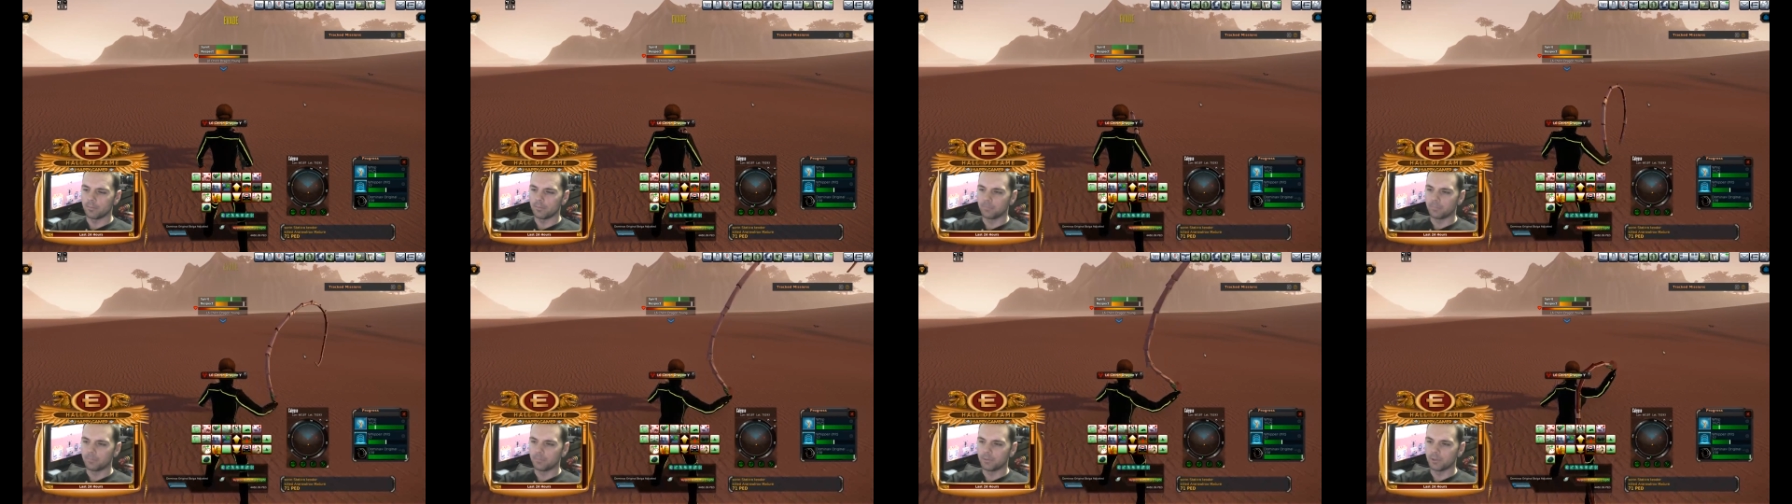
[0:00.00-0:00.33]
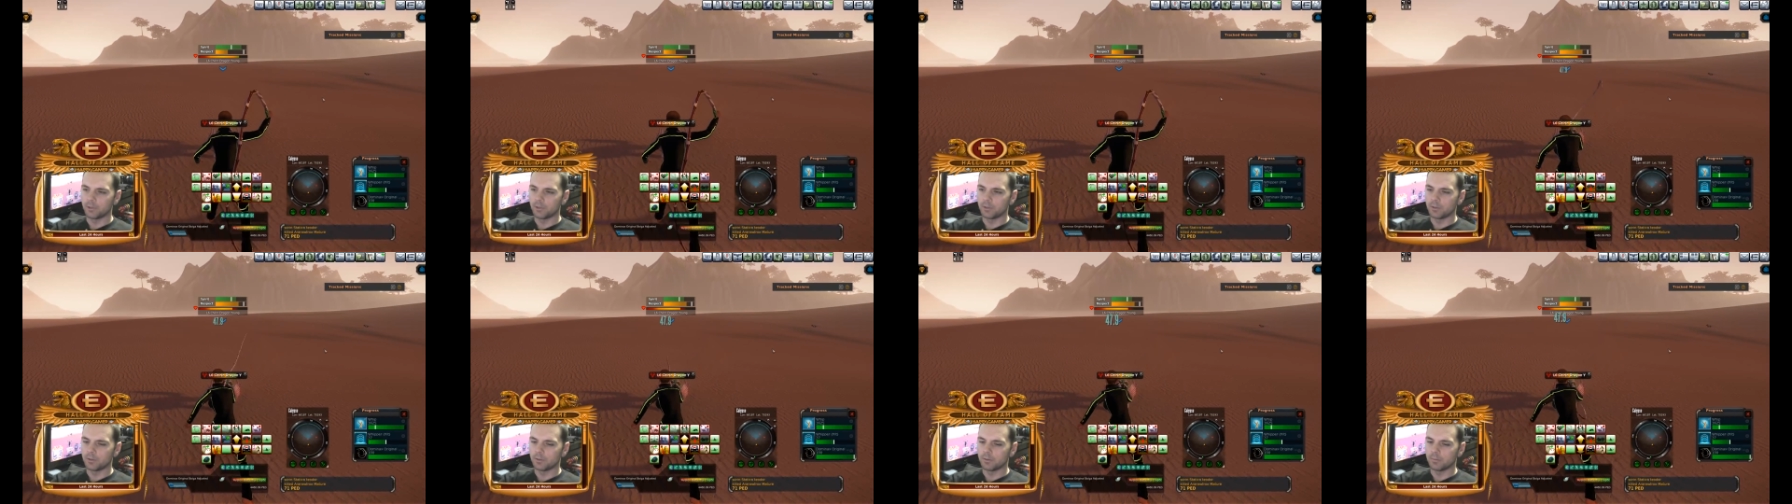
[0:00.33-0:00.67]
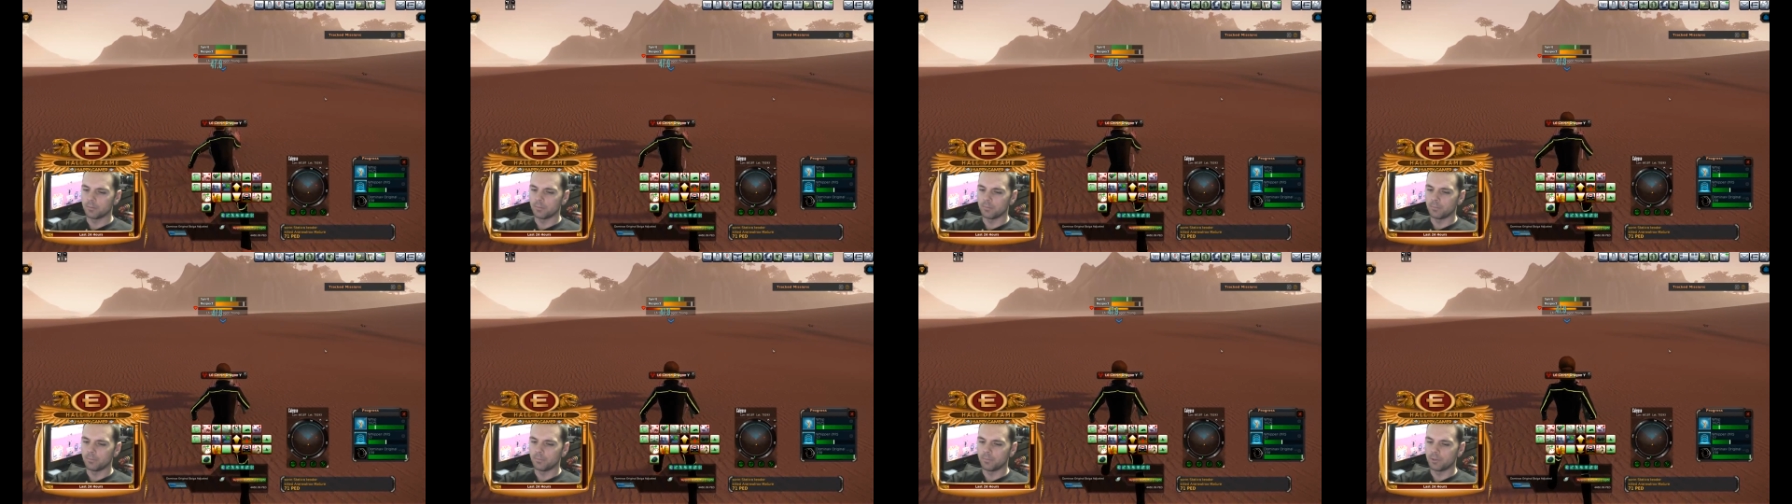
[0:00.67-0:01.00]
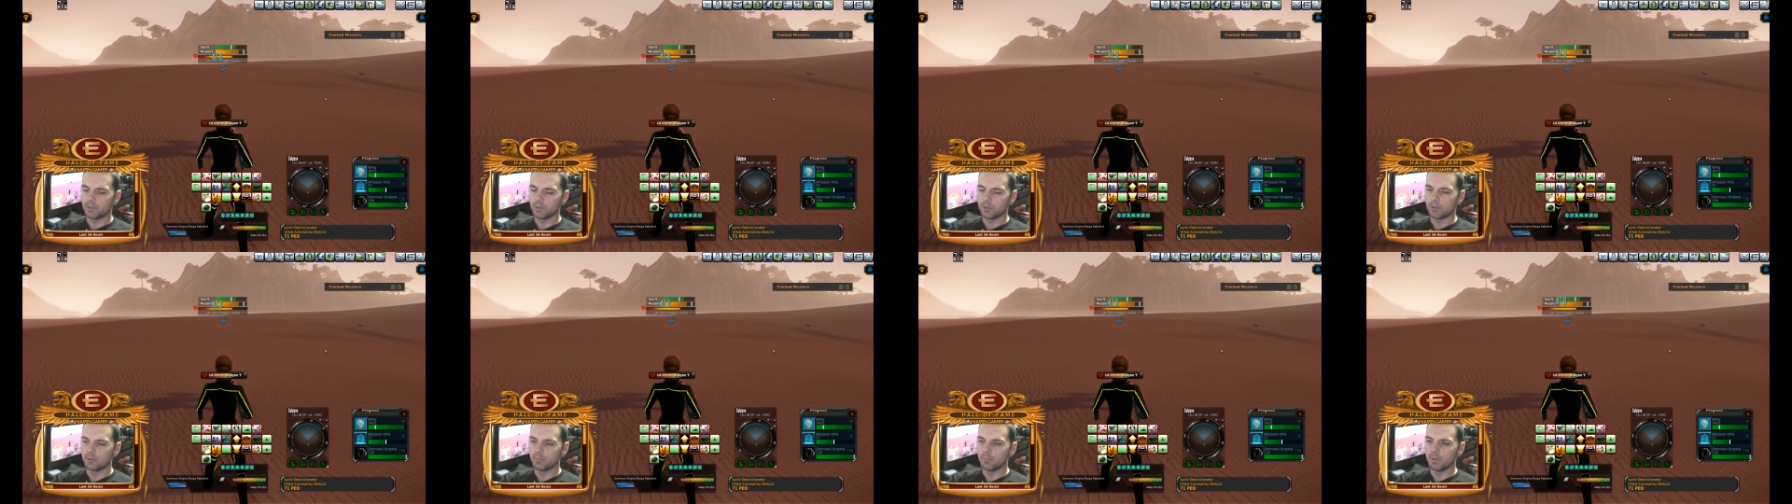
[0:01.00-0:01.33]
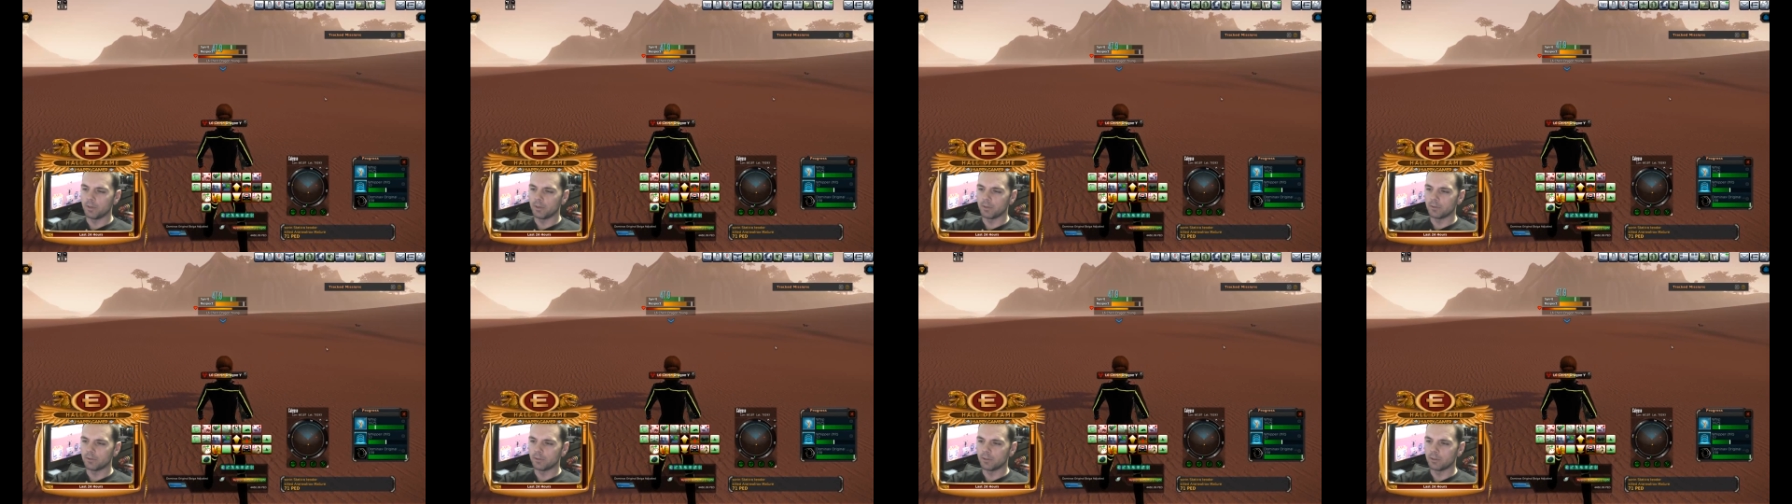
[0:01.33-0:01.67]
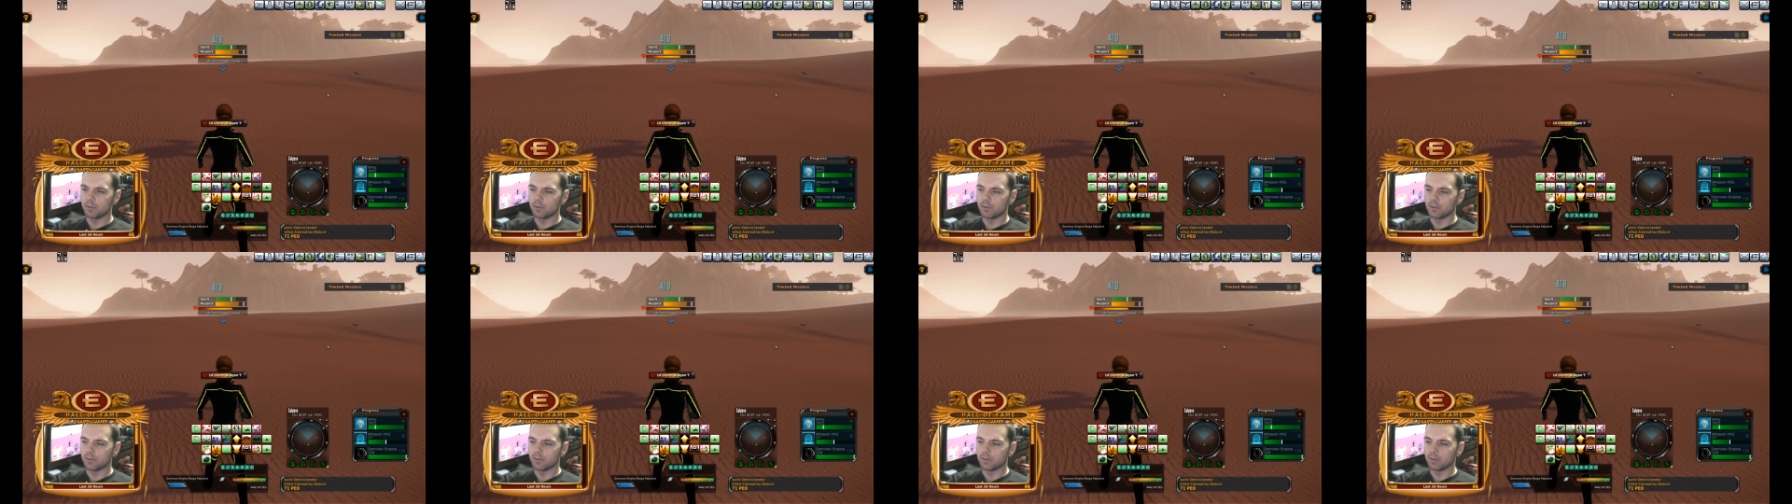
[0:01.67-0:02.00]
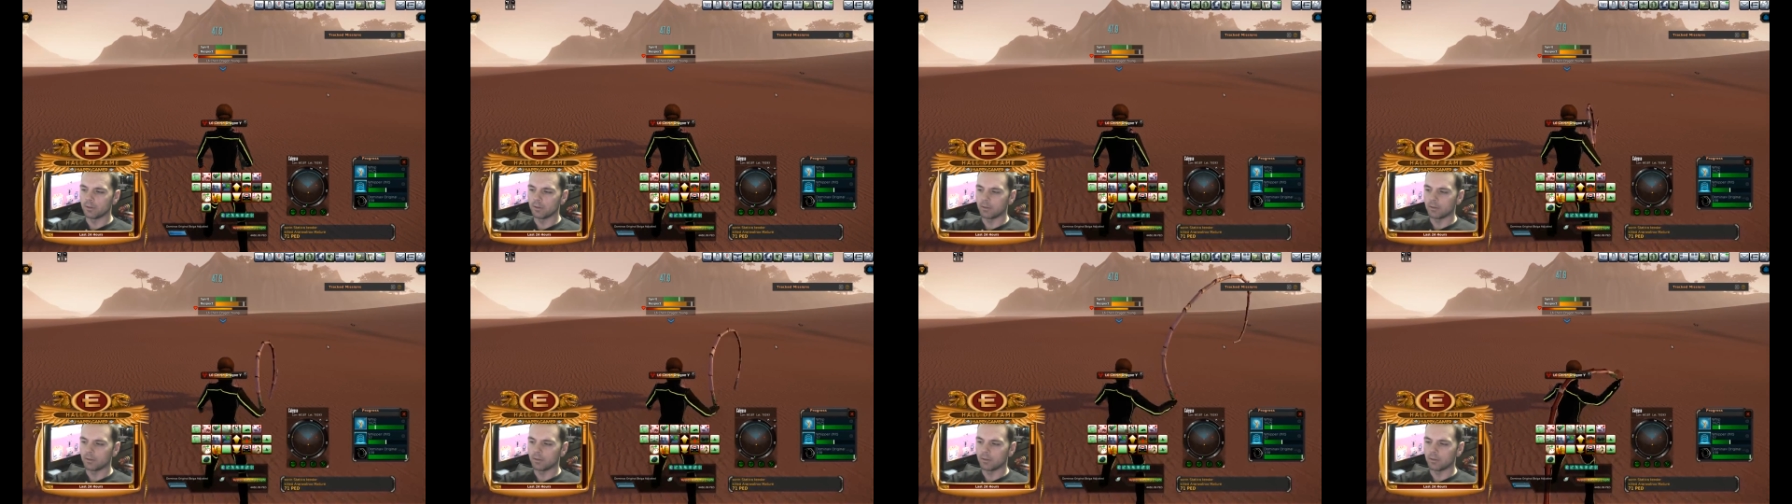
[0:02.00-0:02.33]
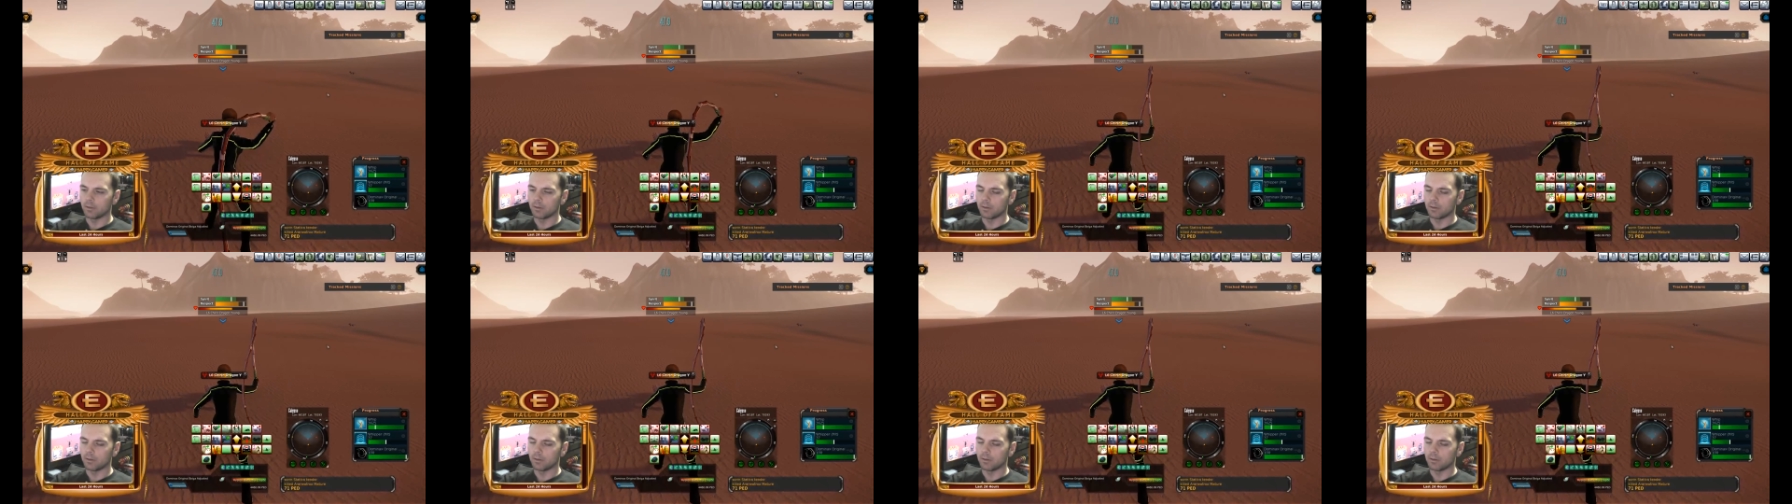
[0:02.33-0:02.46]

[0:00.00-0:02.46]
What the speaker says: just to be considered in the